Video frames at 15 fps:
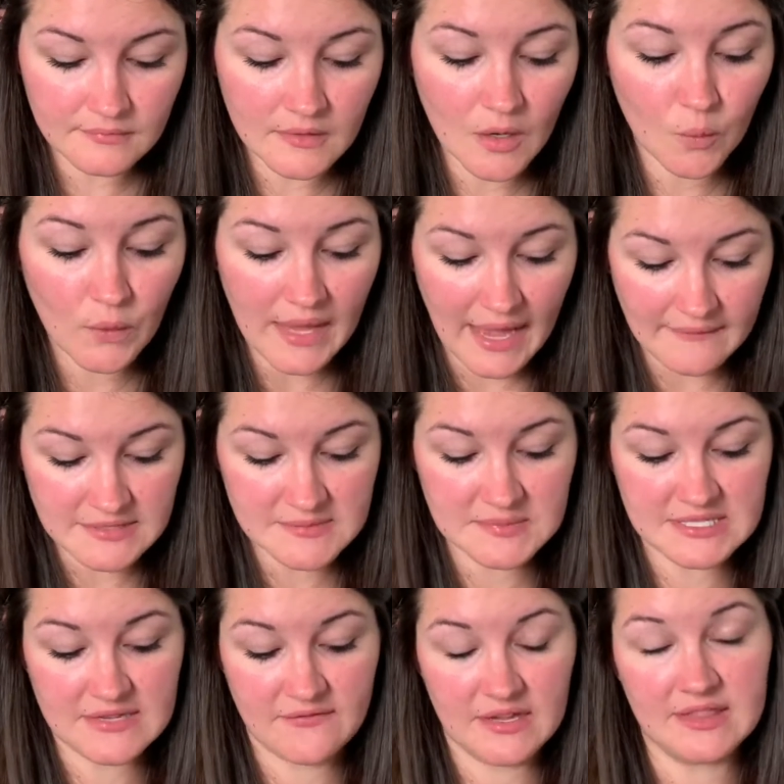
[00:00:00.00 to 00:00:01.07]
we have
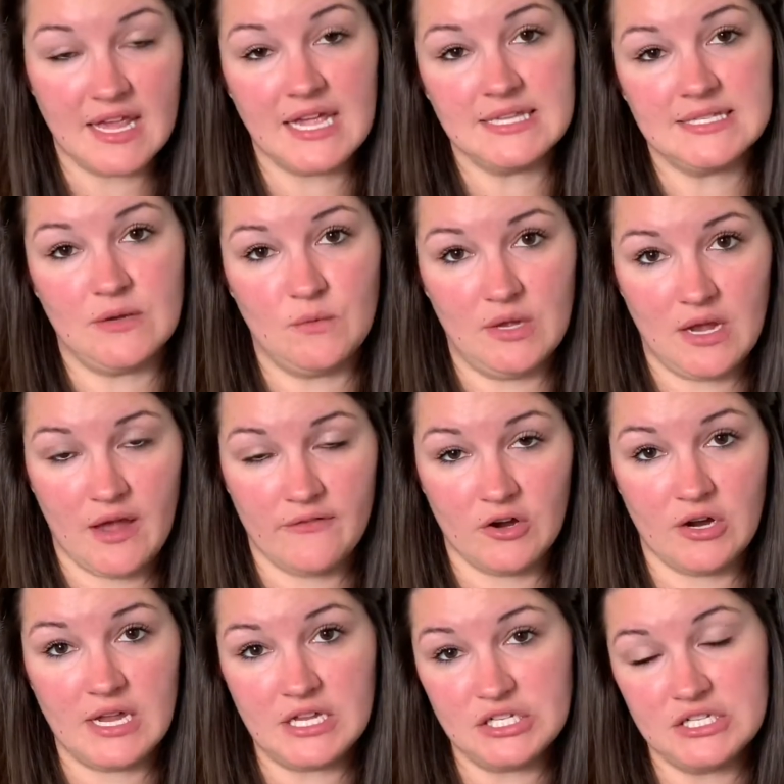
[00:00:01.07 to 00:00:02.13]
specific things that we cover
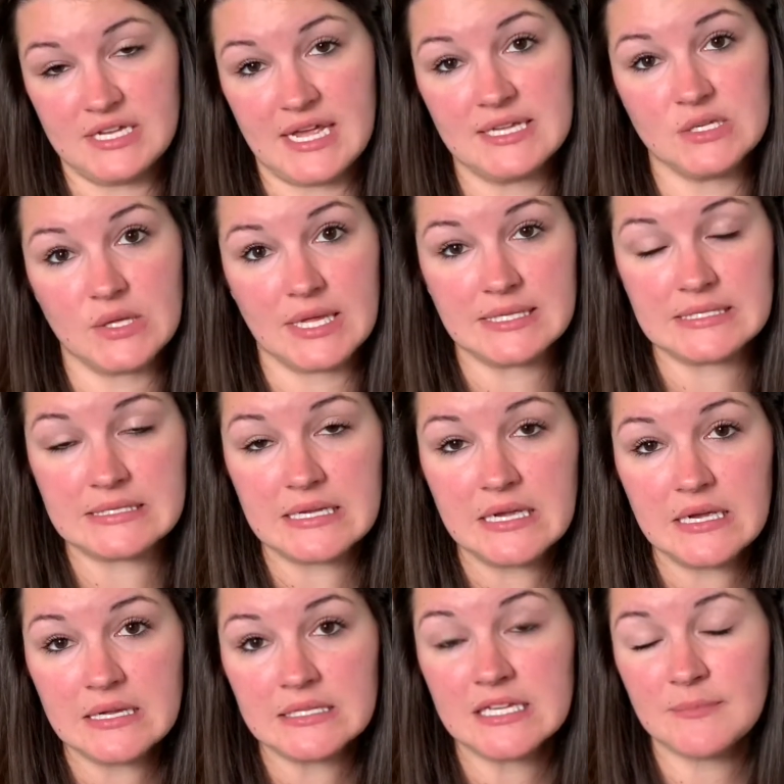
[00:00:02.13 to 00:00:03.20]
each day. So that's
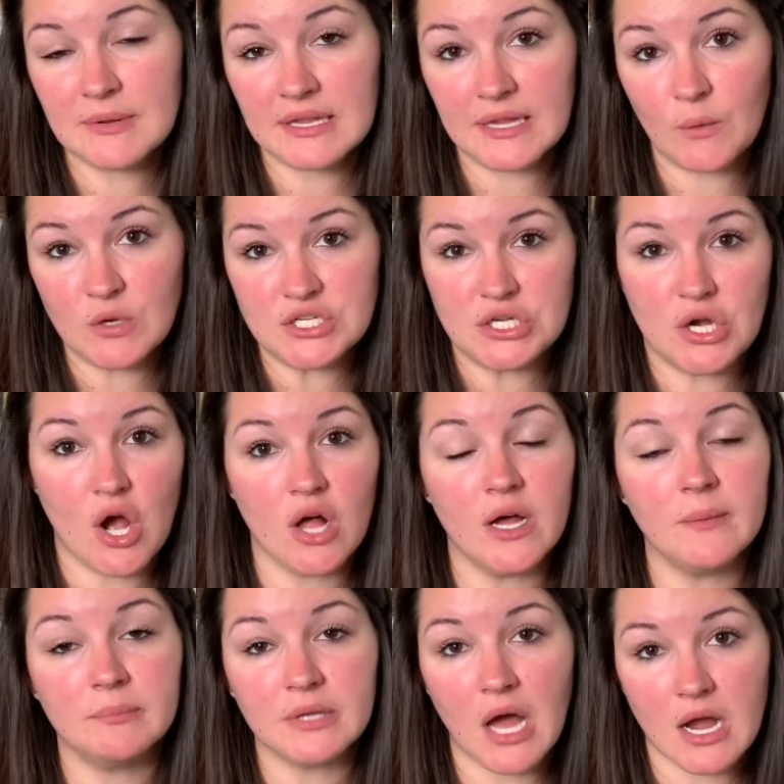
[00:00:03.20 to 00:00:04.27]
typically what you call a
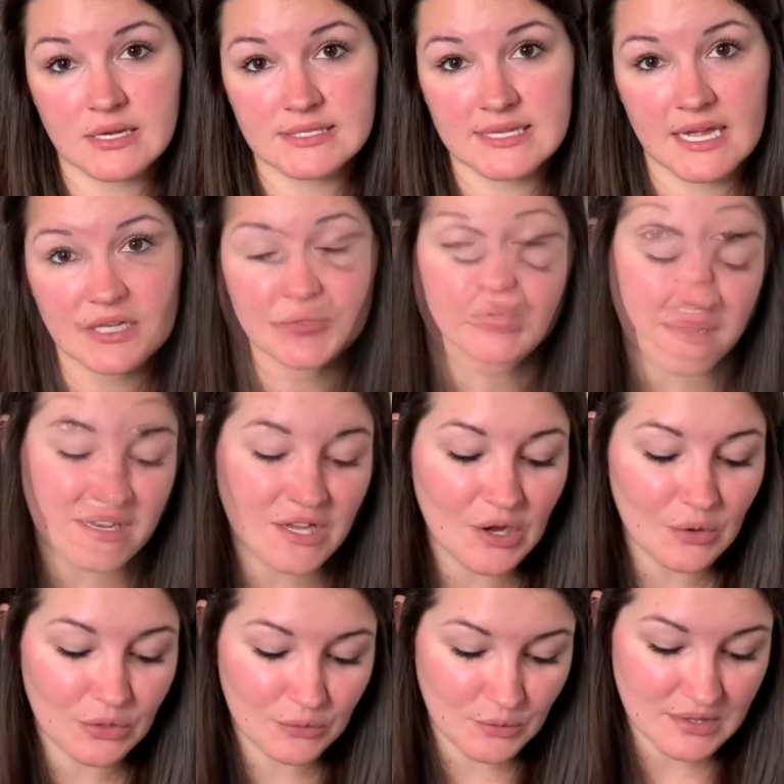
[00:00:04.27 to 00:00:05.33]
block schedule. I'm gonna
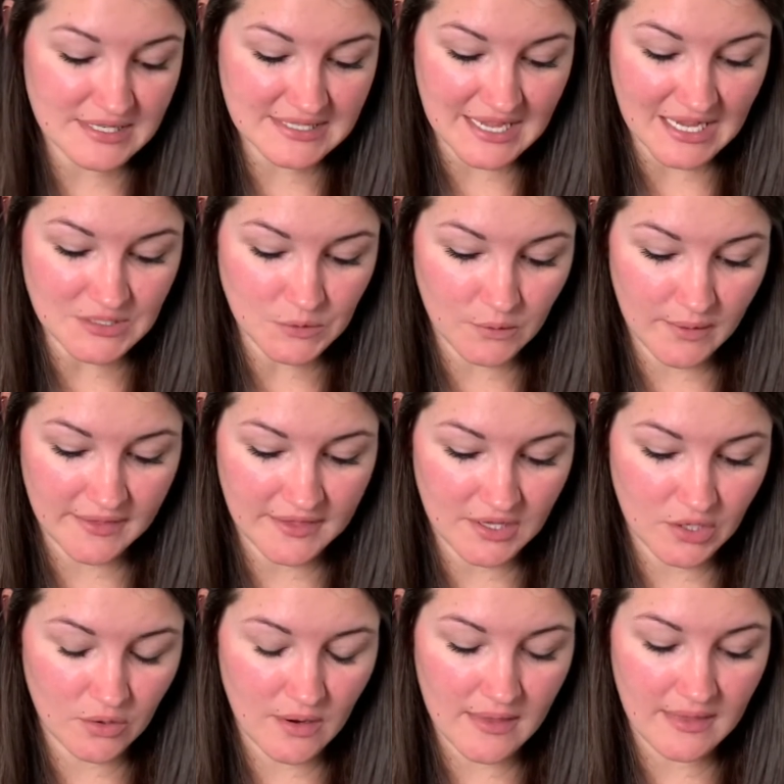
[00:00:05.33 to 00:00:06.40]
go through the schedule with
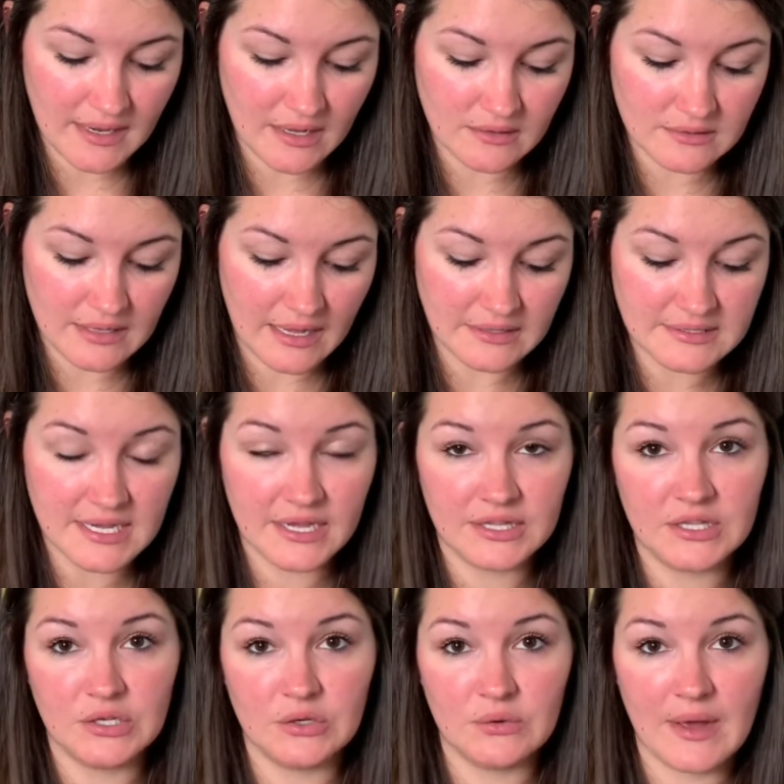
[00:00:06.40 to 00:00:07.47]
you, and then I'll tell
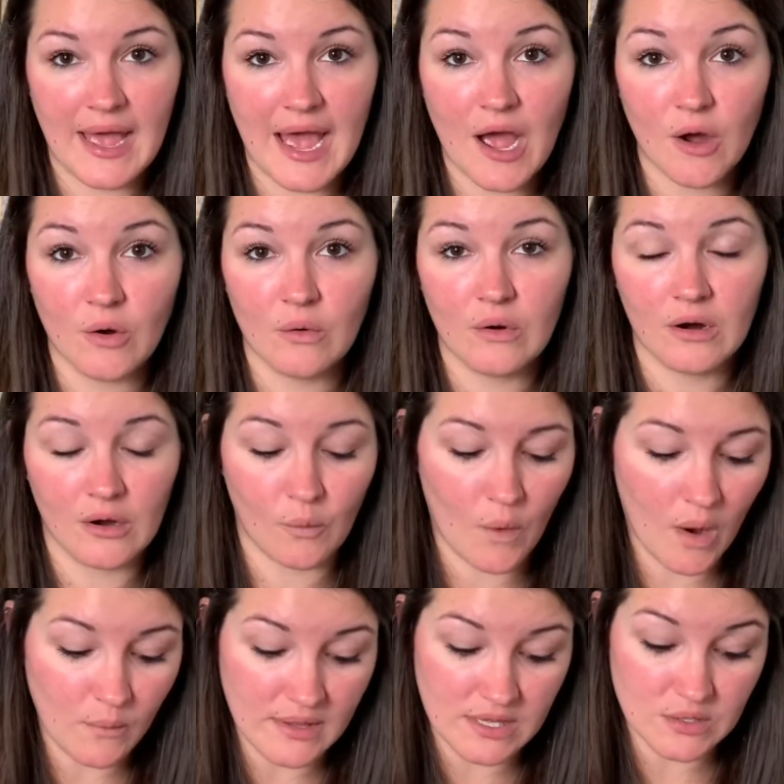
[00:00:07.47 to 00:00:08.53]
you how or
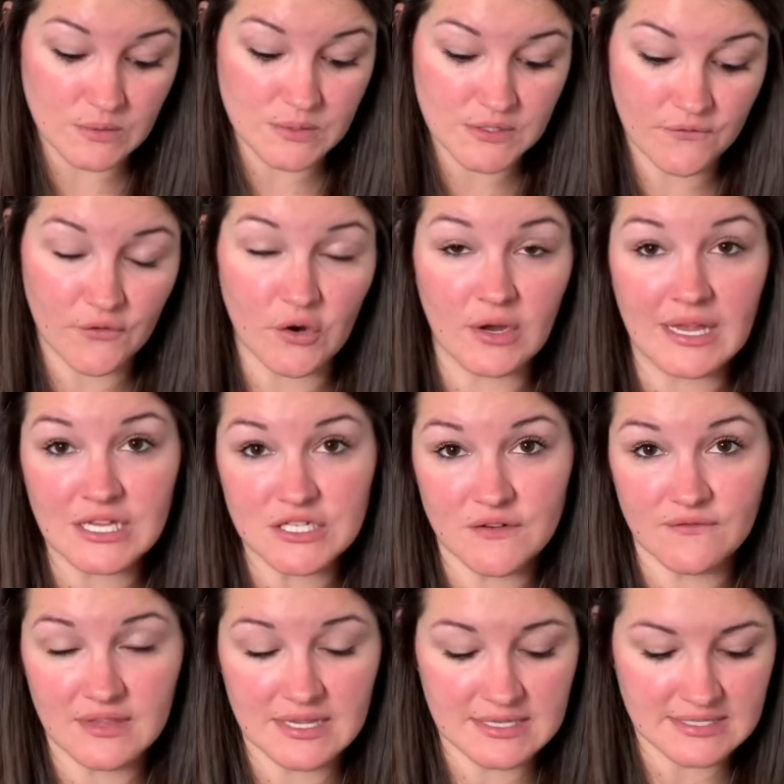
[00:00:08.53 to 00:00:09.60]
what we use for each of
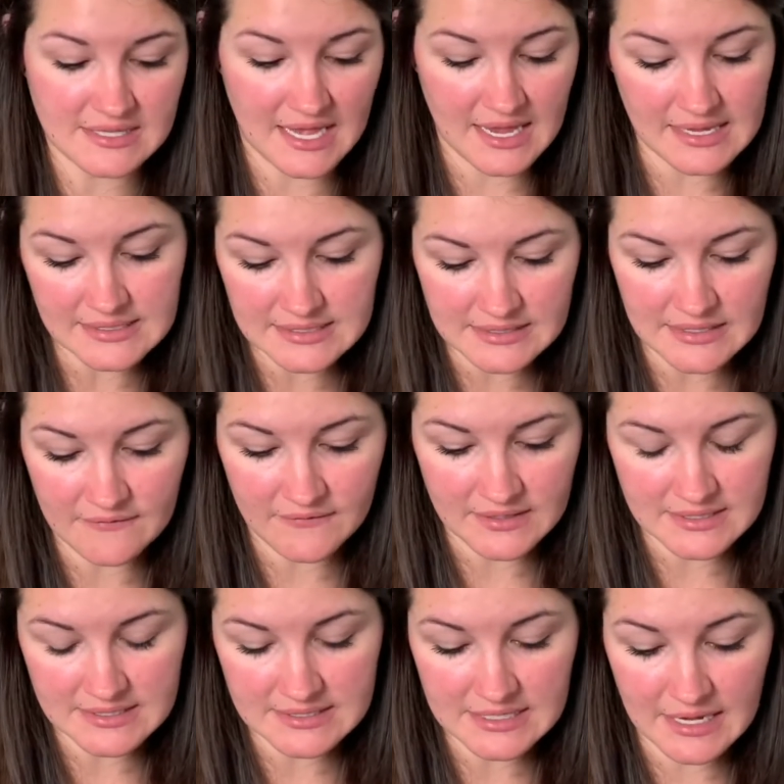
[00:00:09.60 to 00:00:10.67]
these things if it's